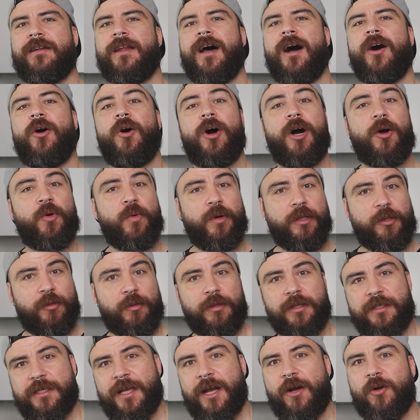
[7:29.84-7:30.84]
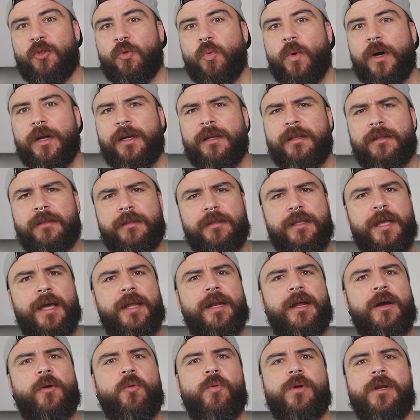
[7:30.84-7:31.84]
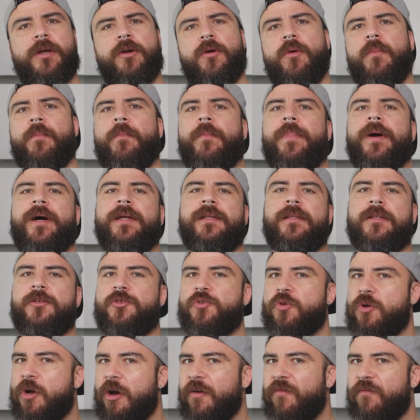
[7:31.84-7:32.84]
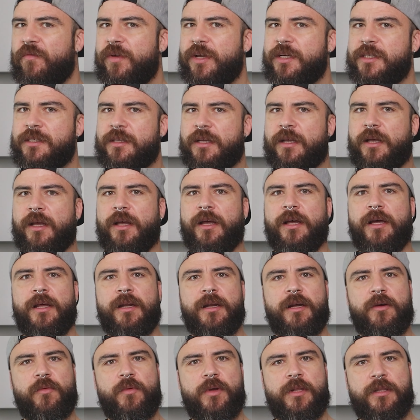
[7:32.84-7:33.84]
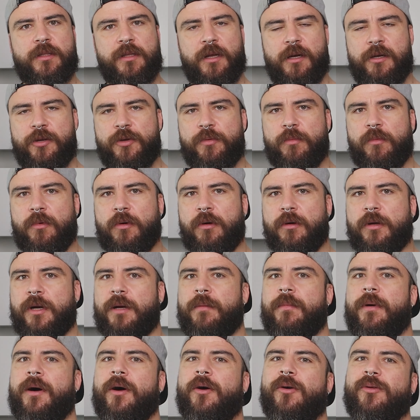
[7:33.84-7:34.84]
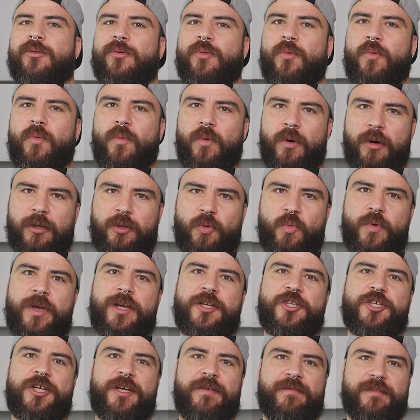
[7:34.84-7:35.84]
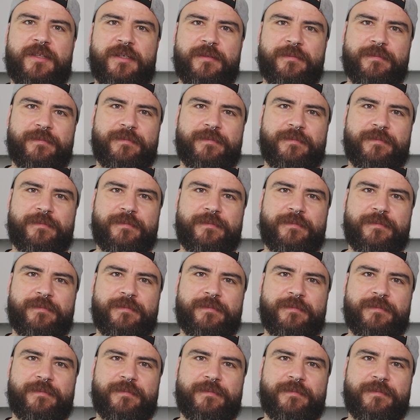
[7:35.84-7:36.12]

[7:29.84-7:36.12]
now I will do the second one, then I will compare the two coffees and I will tell you more about what we achieved.